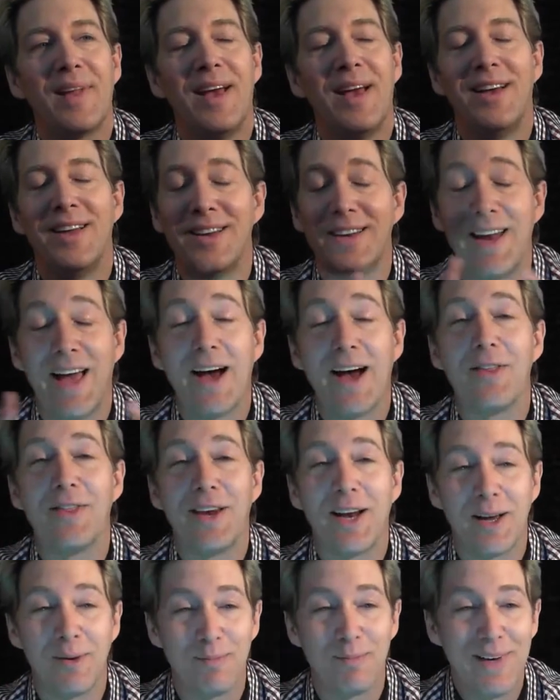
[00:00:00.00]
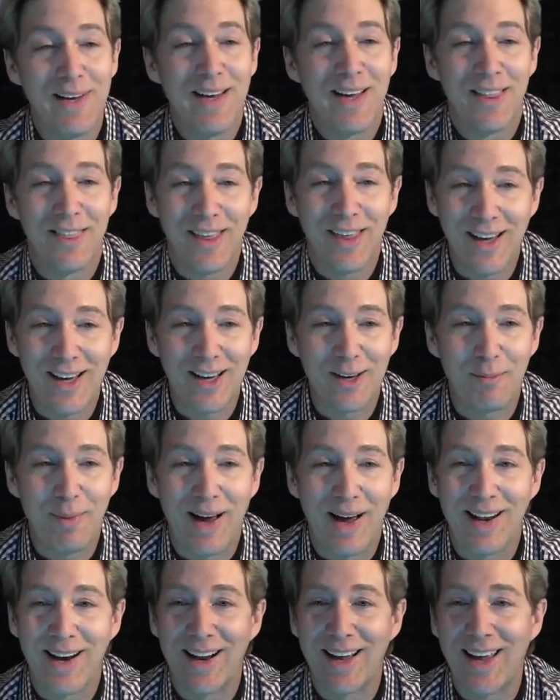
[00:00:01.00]
that I'm thinking
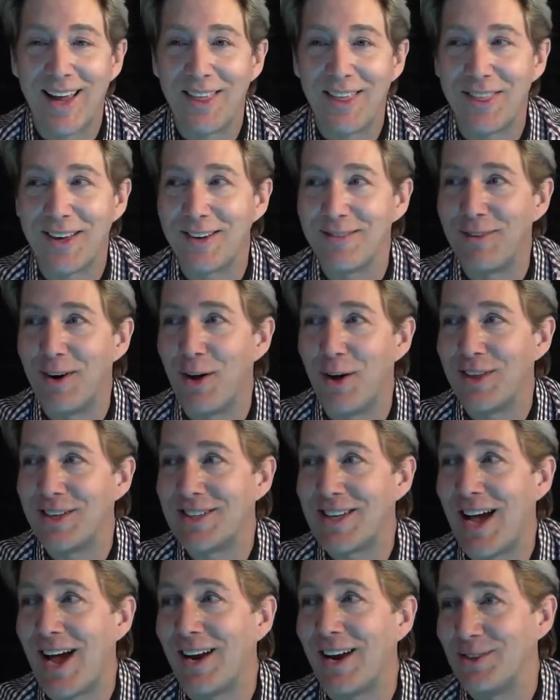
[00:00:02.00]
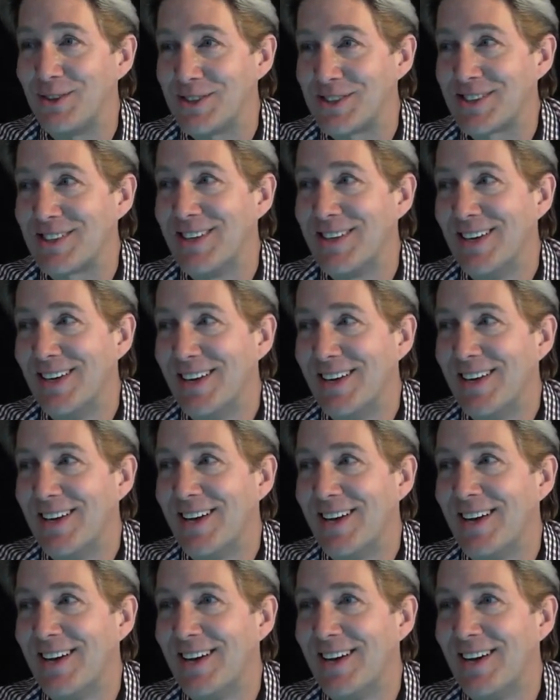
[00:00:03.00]
about it, I can't think of all the titles.
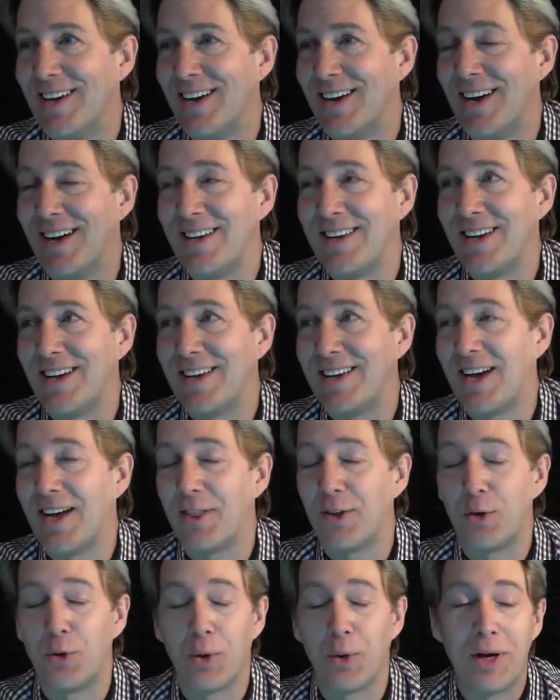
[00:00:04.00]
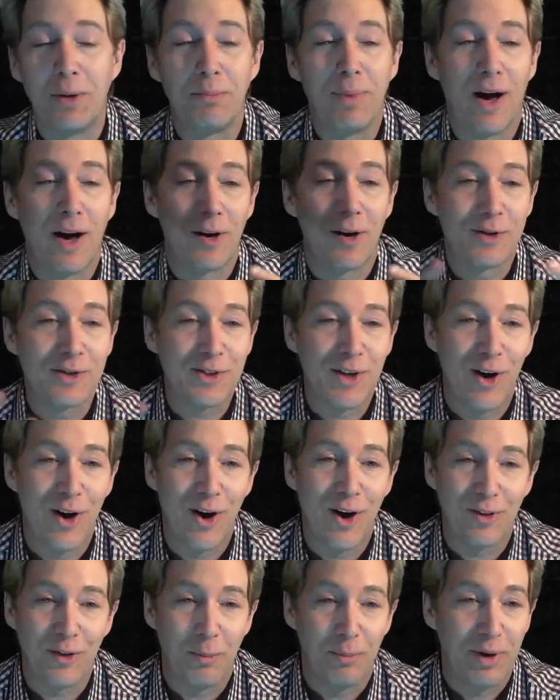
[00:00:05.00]
The green bottle
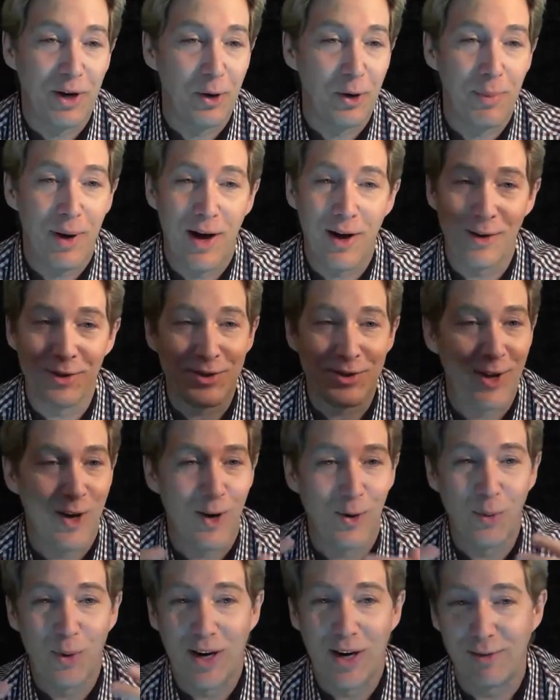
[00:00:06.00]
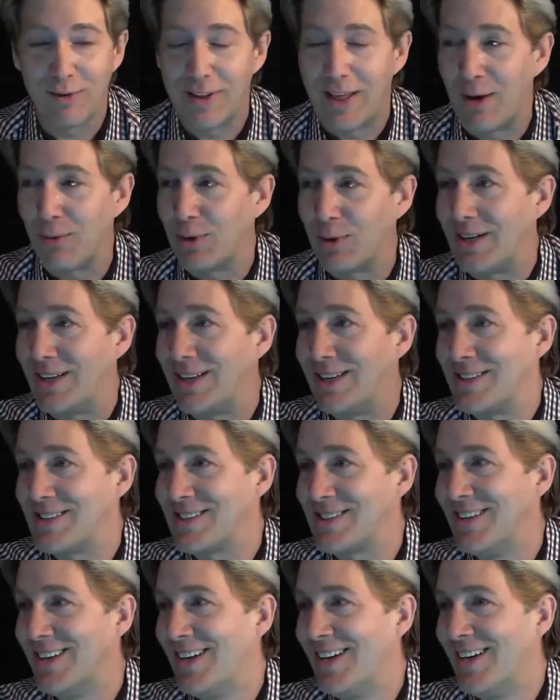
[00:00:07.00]
song, the beer bottle song, whatever that one
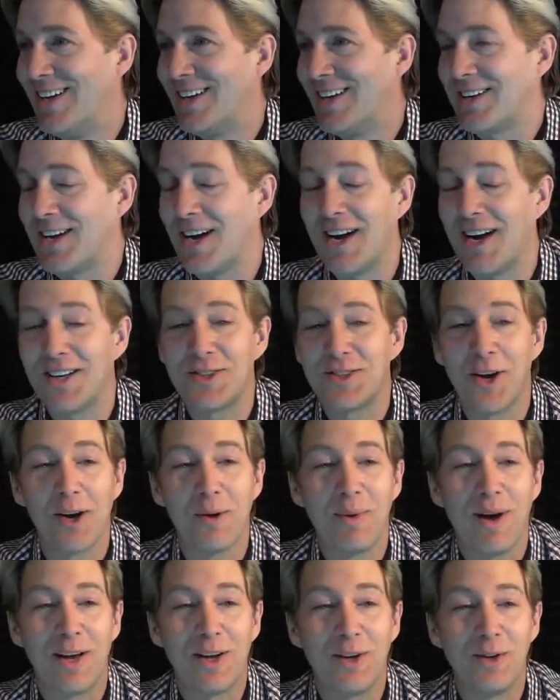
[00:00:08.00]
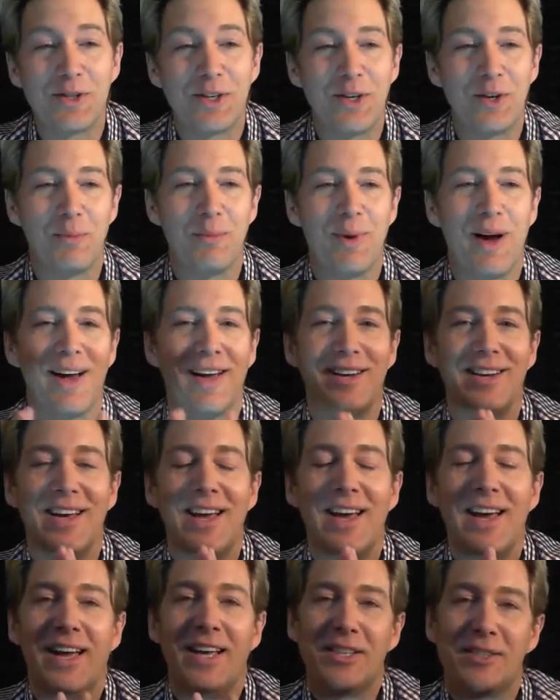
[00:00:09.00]
is. God, talk about losing your mind.
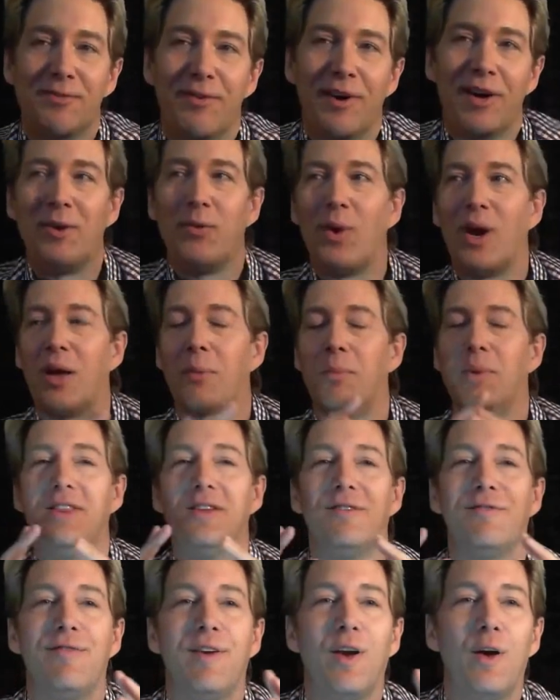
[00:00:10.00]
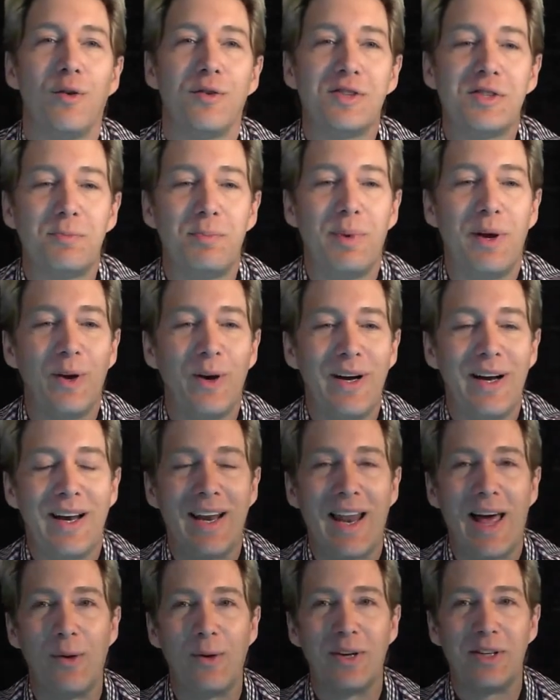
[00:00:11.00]
It's funny, when I'm in the flow of spirit and
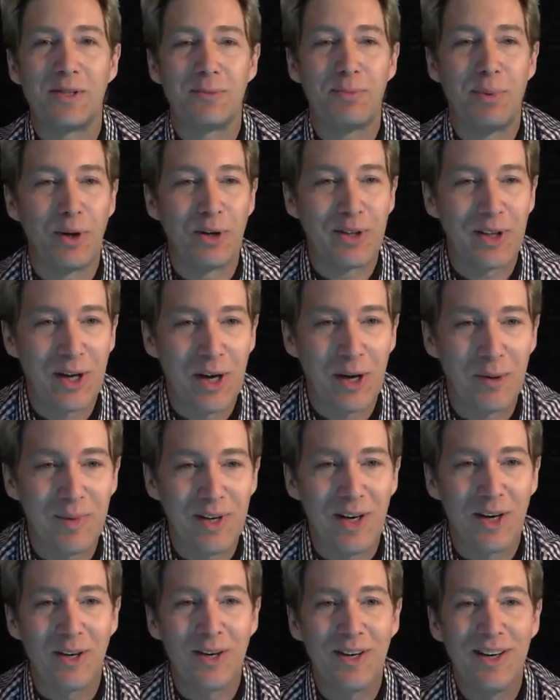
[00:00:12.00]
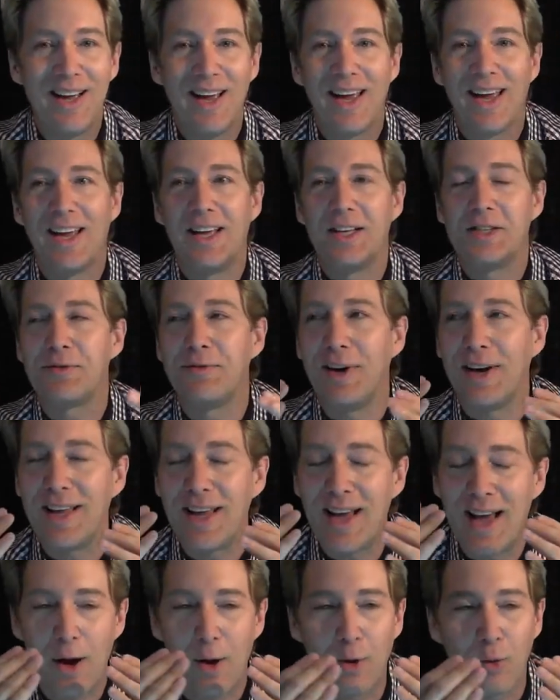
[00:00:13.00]
allowing spirit to come near, it's funny
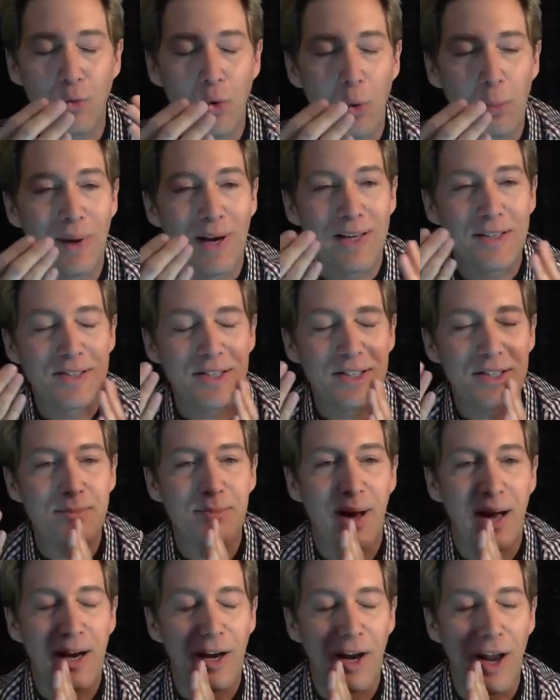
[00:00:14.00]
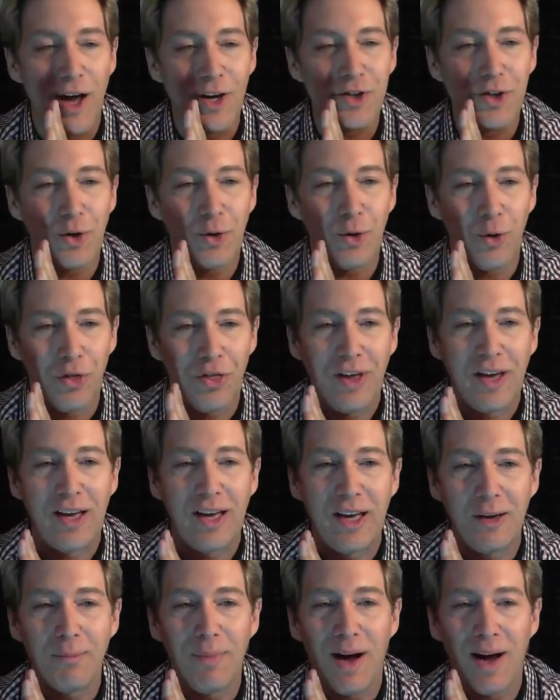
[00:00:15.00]
how it replaces my logical
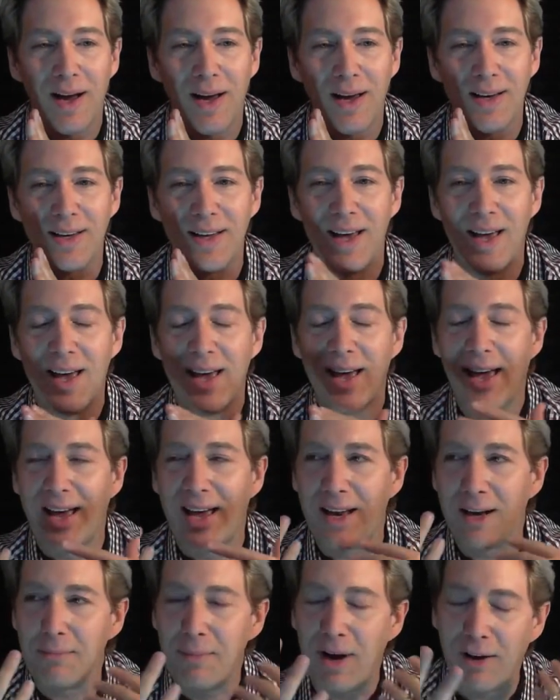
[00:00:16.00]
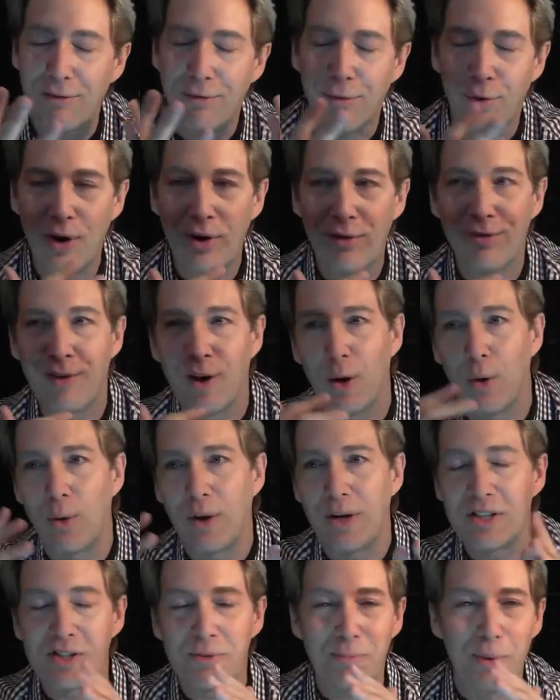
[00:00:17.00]
thinking mind and my
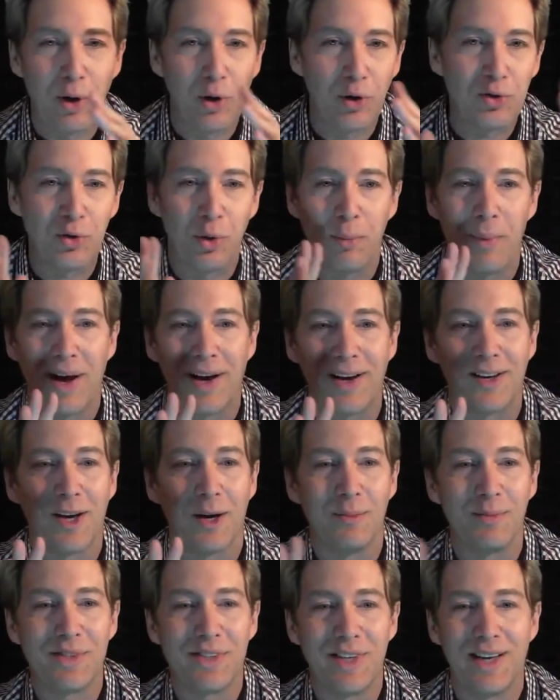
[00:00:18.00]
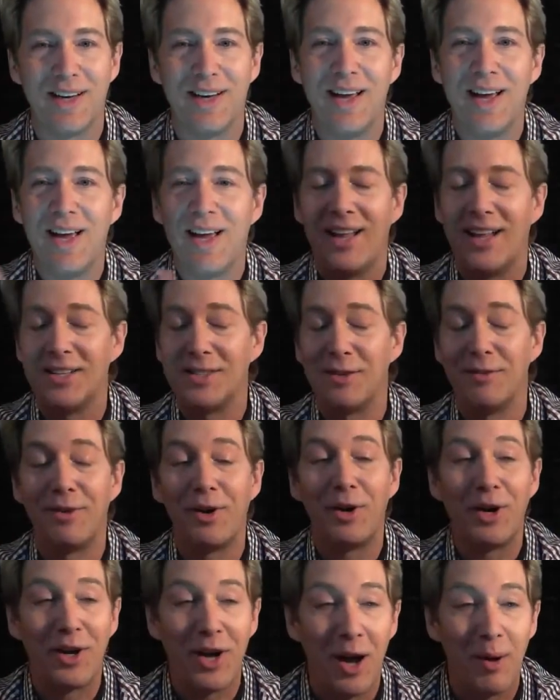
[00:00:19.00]
free-flowing spiritual mind comes in. That's a
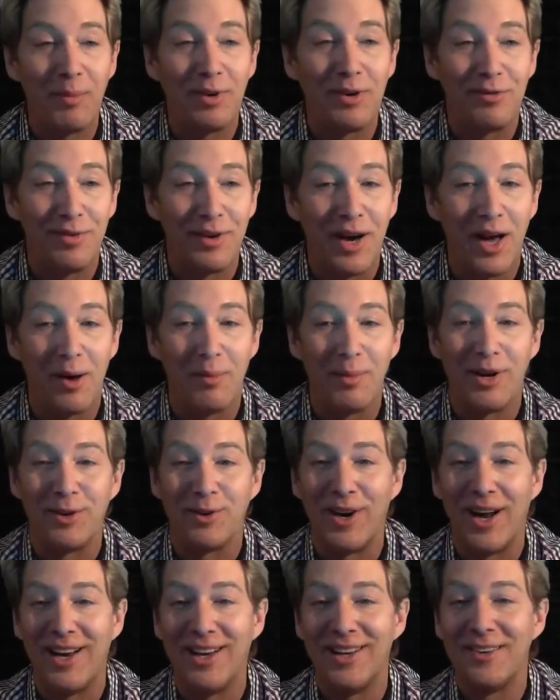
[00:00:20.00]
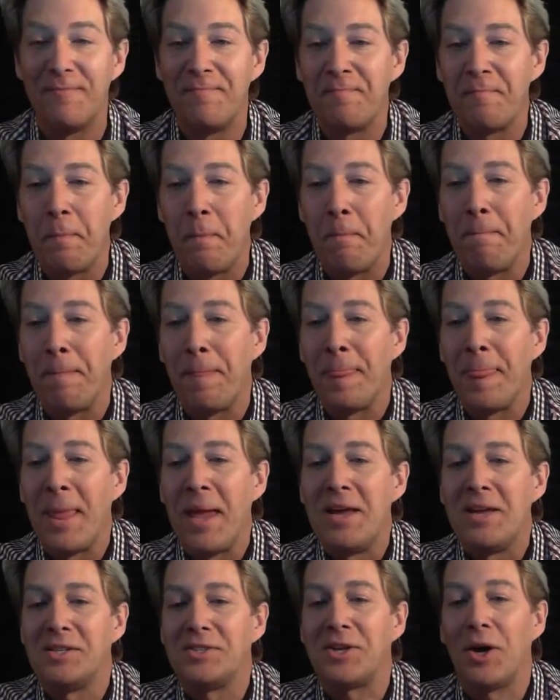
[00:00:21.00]
very common phenomena, right?
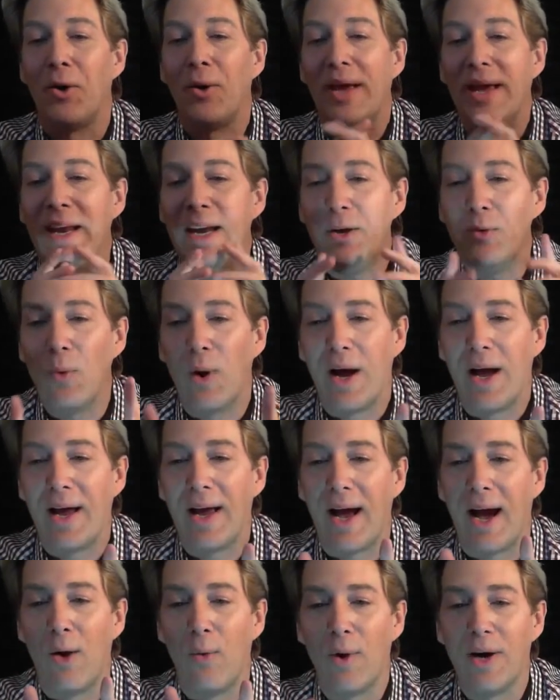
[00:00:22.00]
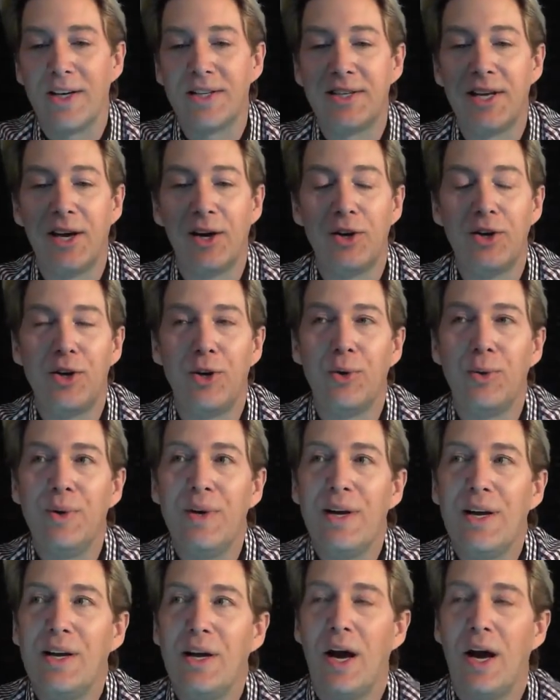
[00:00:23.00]
So anyway, I want to tell you,